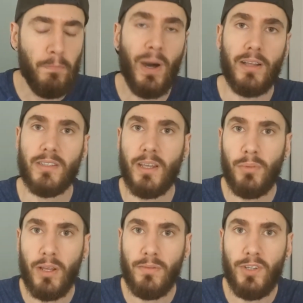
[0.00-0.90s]
But
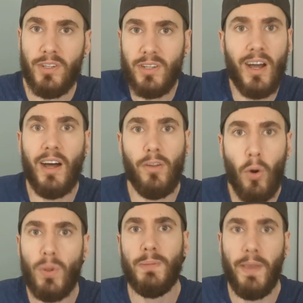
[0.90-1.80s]
sometimes you just can't
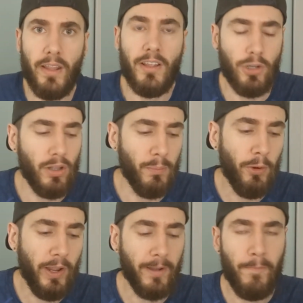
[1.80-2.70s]
always be eating chocolate
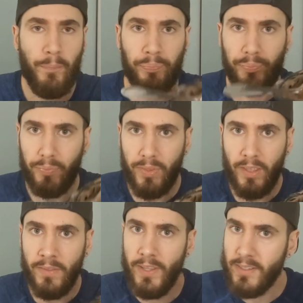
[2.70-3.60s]
pudding.
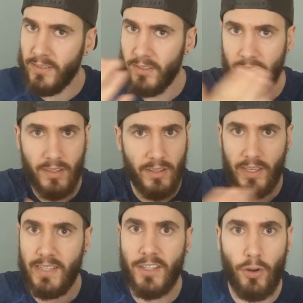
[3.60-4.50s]
This
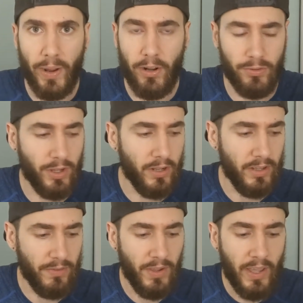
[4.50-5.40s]
is a great
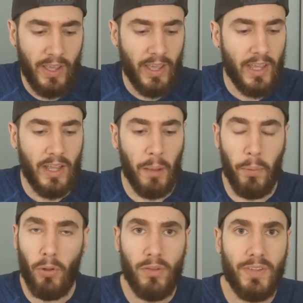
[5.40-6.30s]
alternative. A
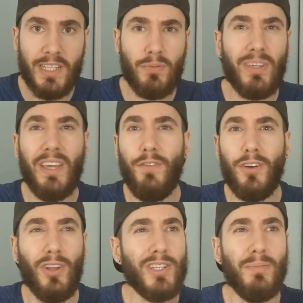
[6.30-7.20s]
bowl of this will give you
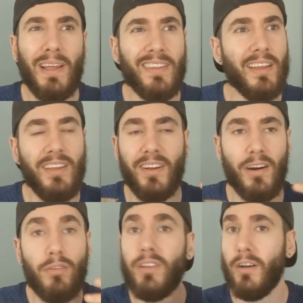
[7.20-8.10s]
close to that, you know,
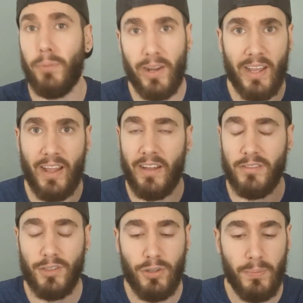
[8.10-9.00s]
I'll break it
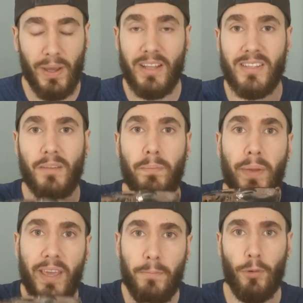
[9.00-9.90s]
down soon, but it's a
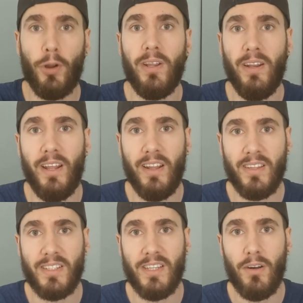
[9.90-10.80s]
big protein hit in
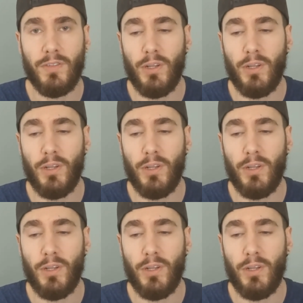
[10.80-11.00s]
itself.